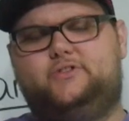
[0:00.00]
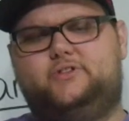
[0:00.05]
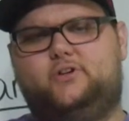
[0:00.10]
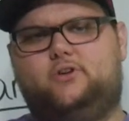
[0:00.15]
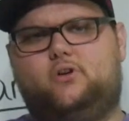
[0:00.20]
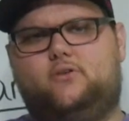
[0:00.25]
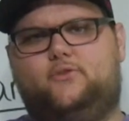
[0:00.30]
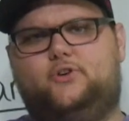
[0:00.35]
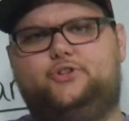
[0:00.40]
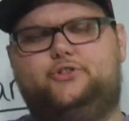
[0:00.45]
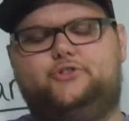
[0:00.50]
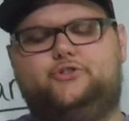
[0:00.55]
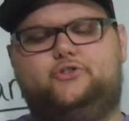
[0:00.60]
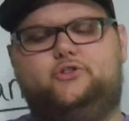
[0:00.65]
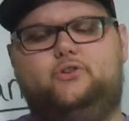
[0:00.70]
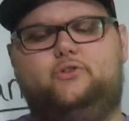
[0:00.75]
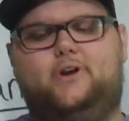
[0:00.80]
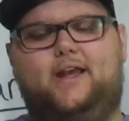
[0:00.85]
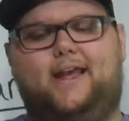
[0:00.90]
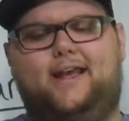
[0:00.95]
0 versus
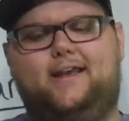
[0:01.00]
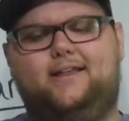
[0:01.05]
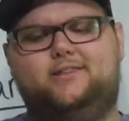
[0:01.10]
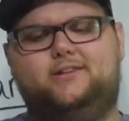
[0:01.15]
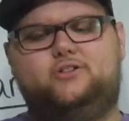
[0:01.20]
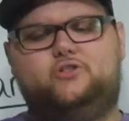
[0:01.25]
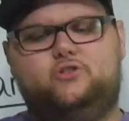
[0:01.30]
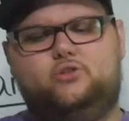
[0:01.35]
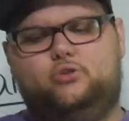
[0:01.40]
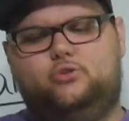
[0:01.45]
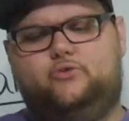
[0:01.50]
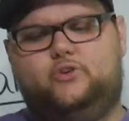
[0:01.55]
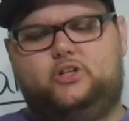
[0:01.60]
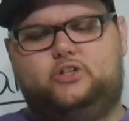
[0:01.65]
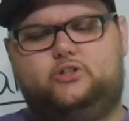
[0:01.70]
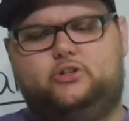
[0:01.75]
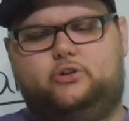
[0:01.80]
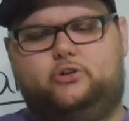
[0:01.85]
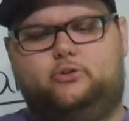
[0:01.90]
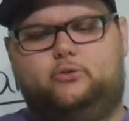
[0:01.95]
2 and the
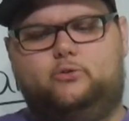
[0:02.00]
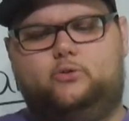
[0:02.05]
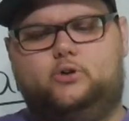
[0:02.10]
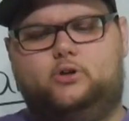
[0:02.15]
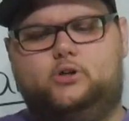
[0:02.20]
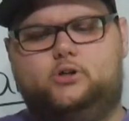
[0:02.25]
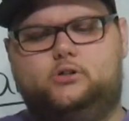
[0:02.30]
2v2.